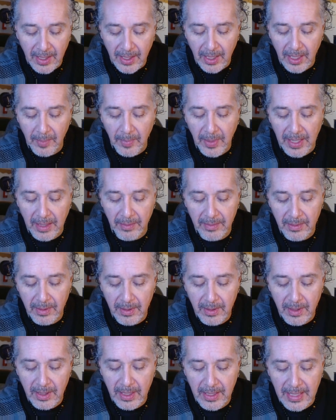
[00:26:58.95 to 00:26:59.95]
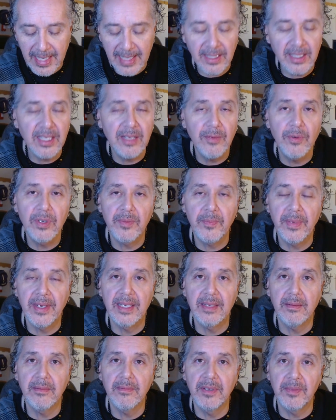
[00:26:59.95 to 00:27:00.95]
about connecting with
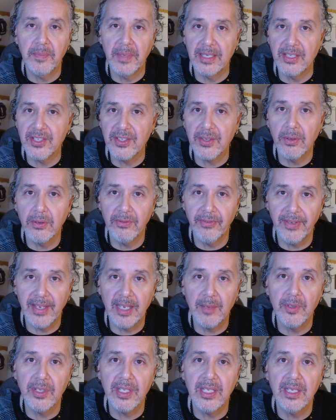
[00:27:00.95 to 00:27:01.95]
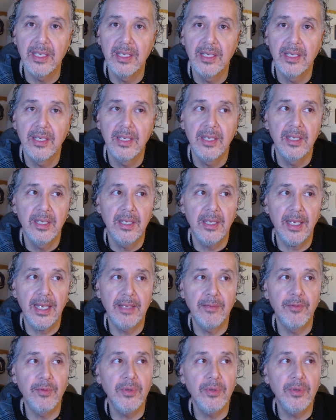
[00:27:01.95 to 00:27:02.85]
my soul family, and